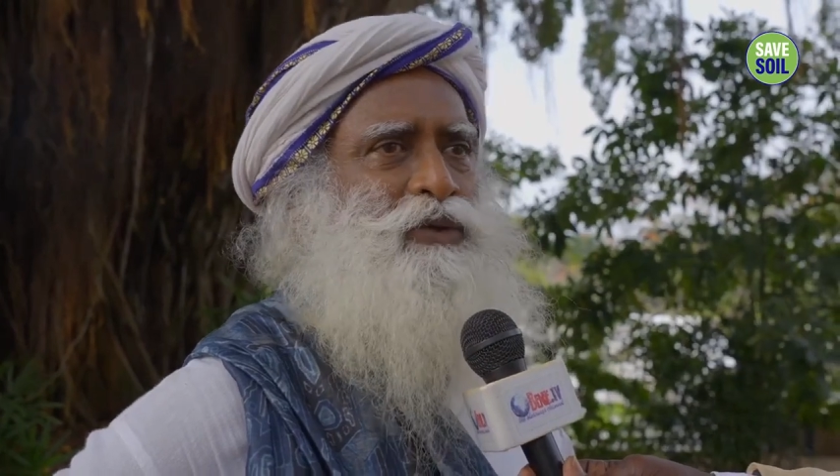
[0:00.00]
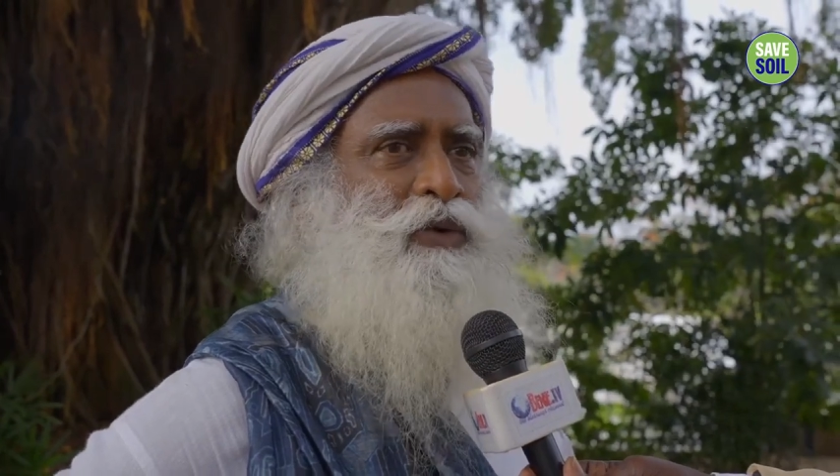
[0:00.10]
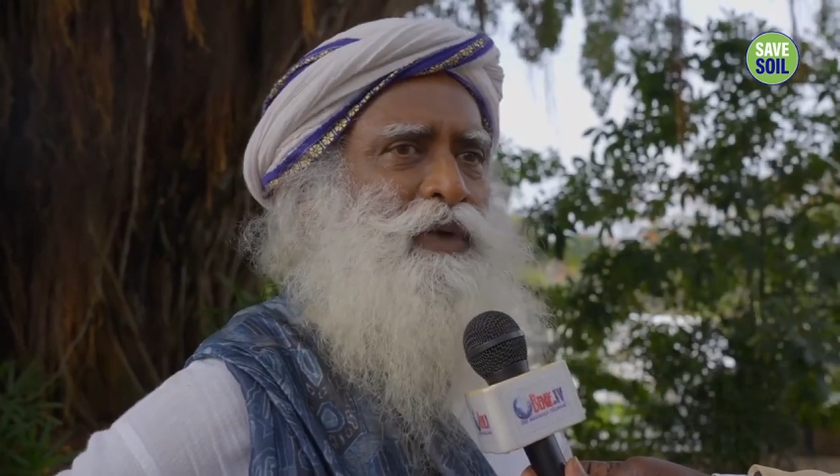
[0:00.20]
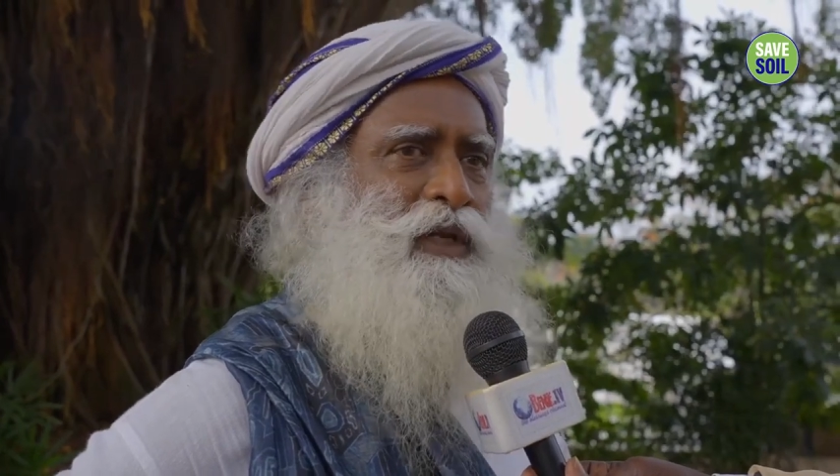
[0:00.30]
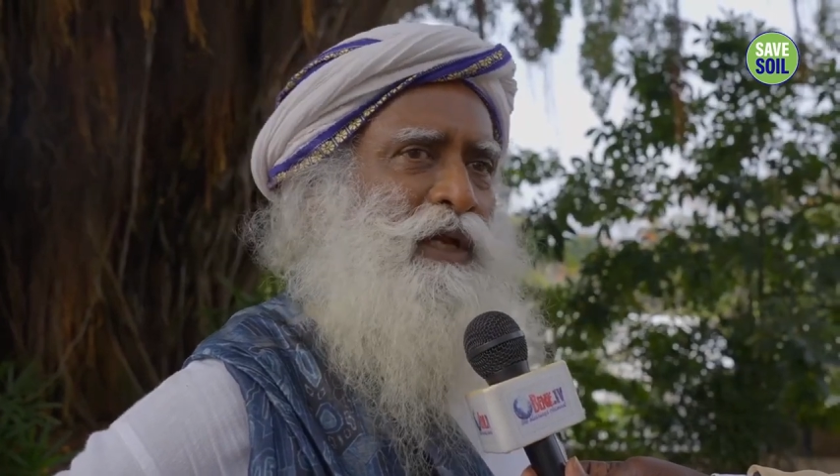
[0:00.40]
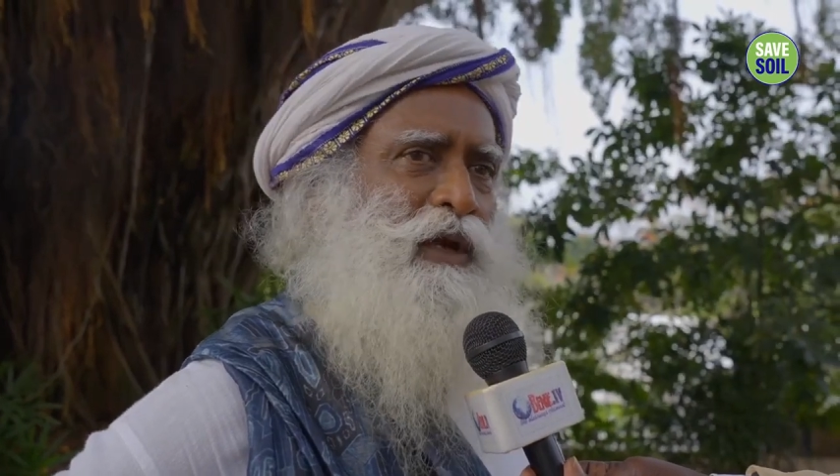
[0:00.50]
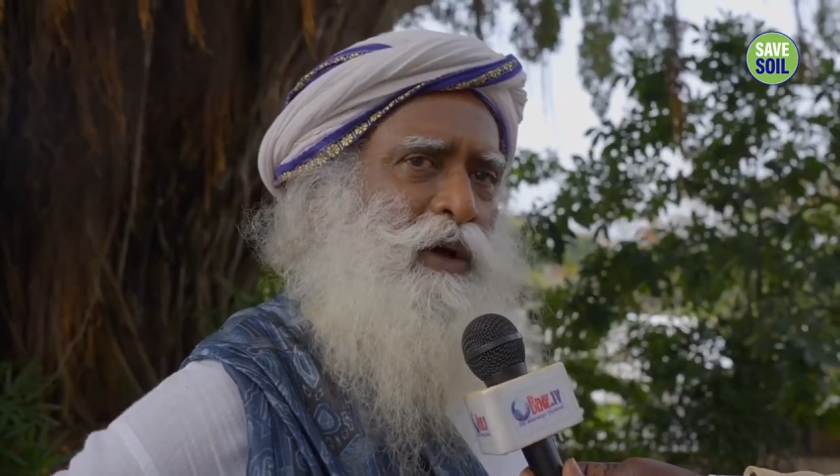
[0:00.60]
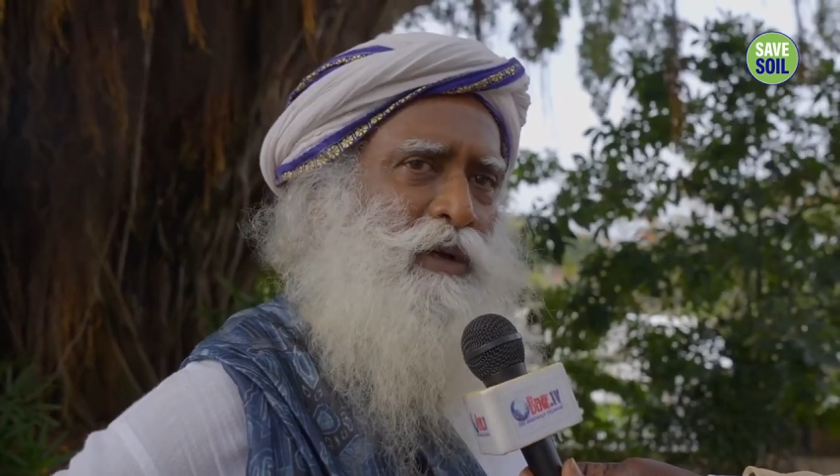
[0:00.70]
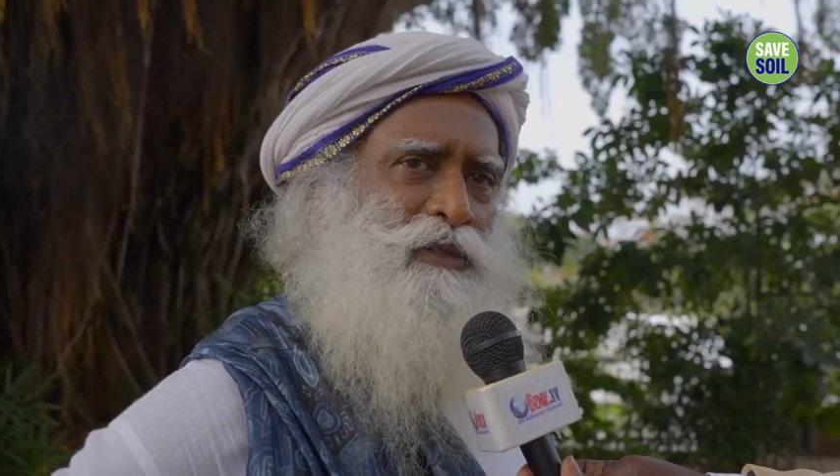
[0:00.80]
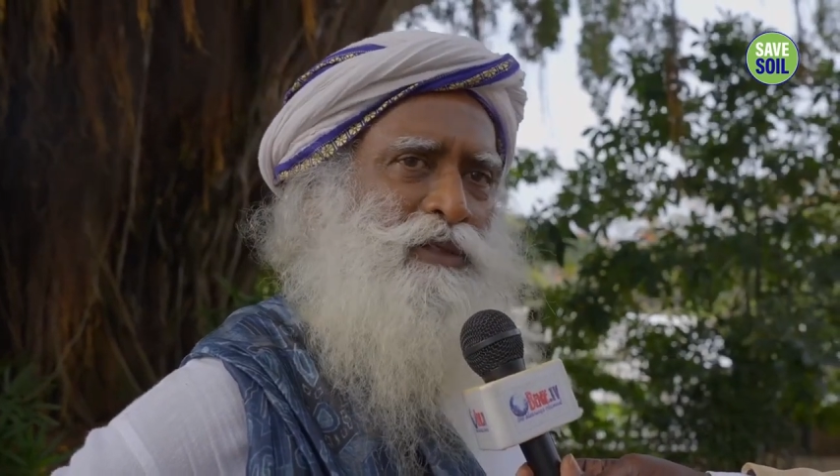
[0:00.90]
So we need
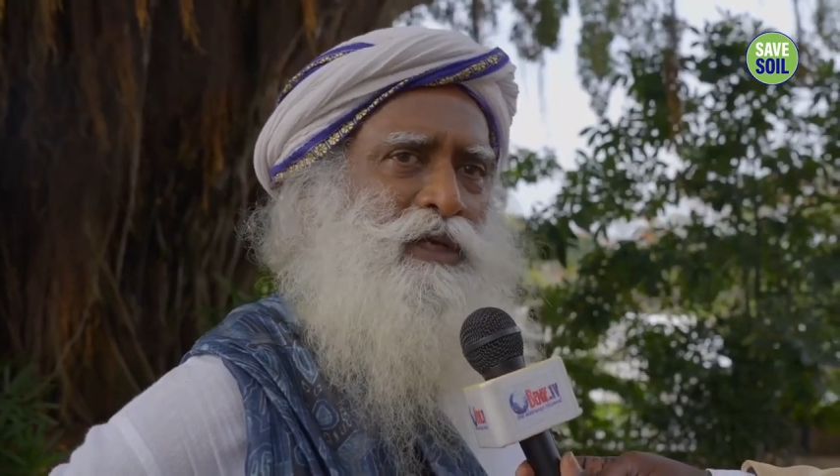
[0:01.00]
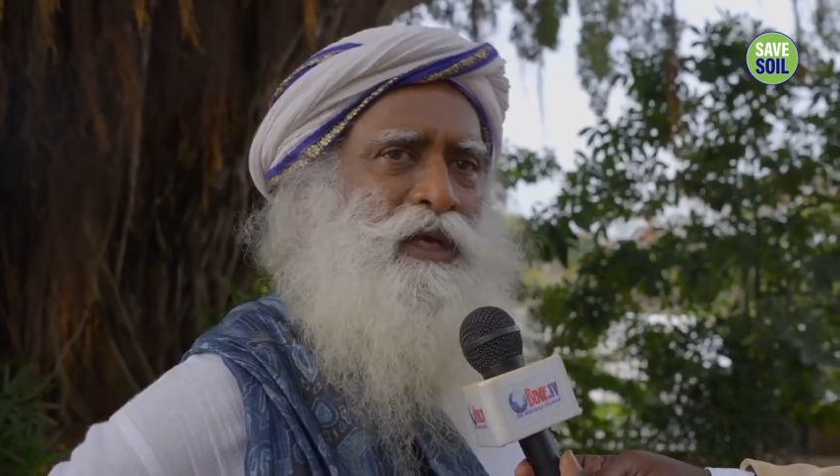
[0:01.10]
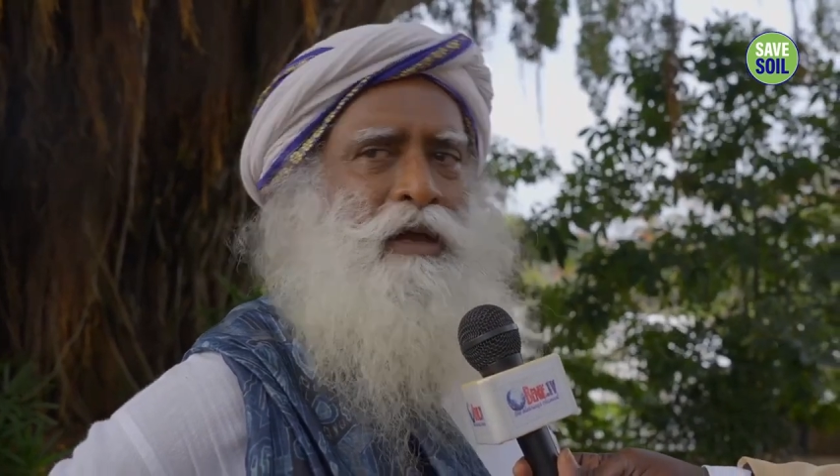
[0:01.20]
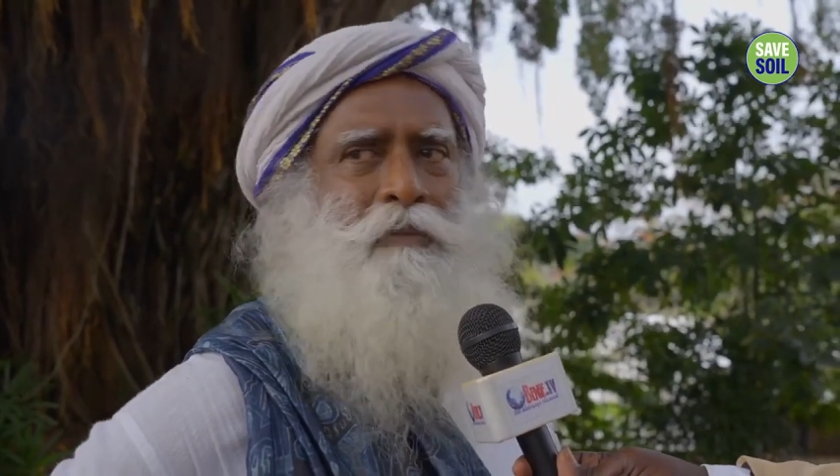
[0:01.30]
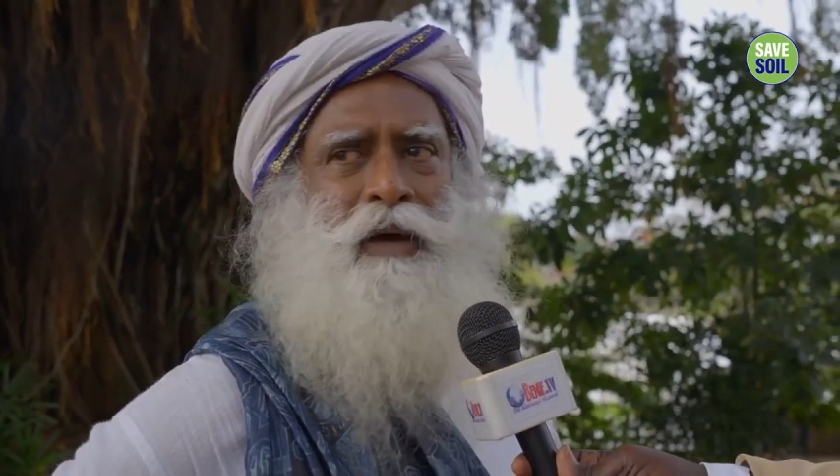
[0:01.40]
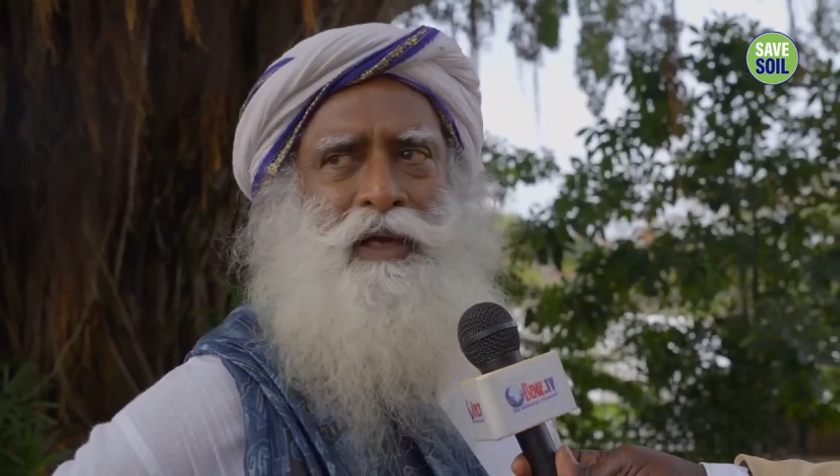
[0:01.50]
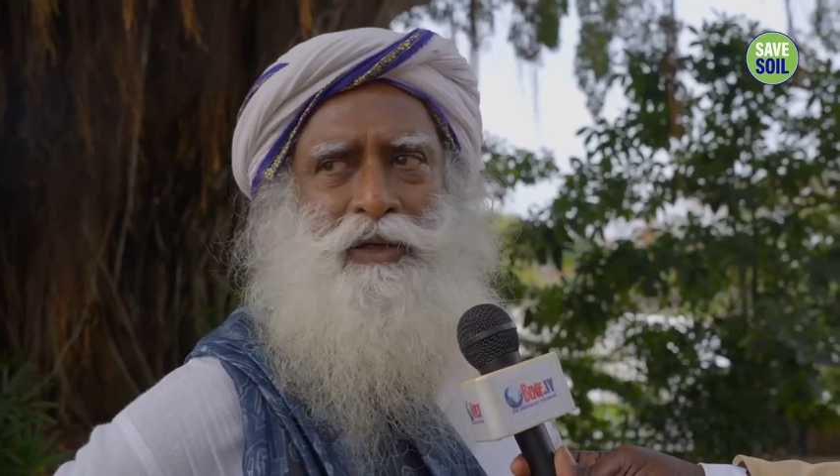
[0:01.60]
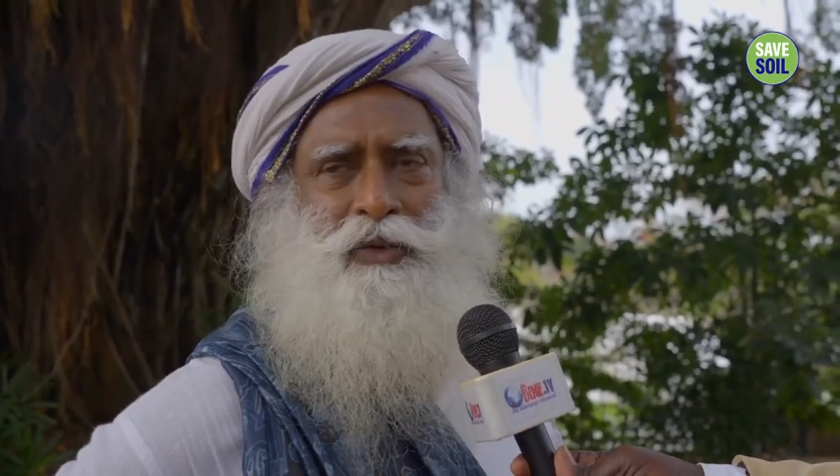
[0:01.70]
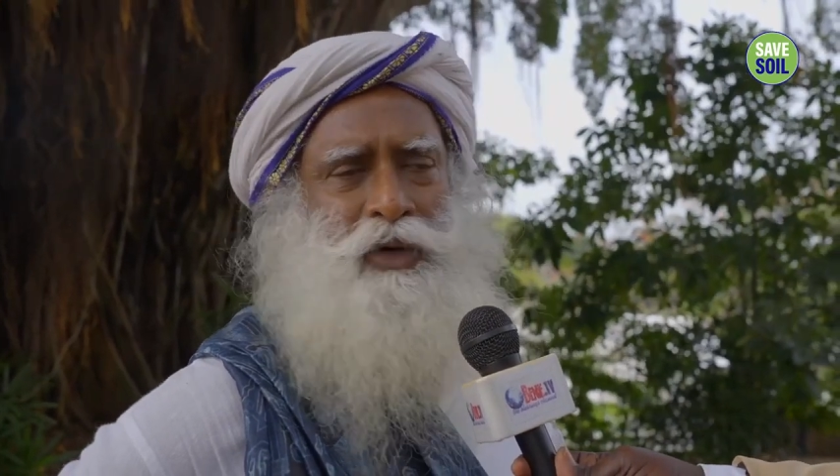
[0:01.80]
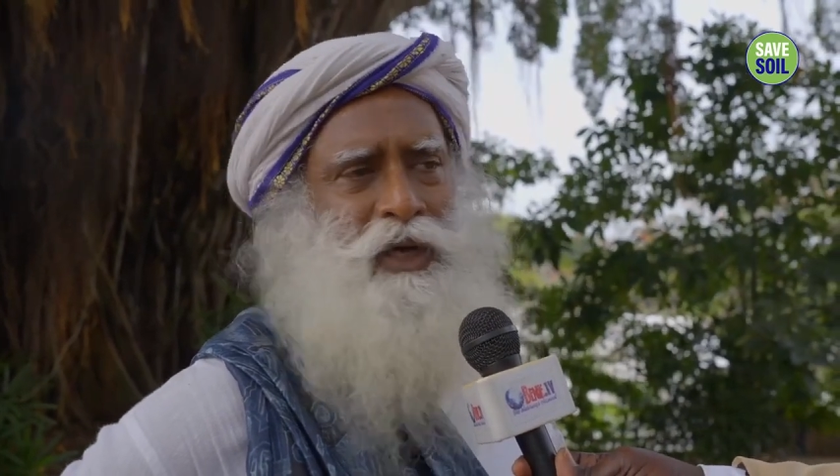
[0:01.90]
laws, but you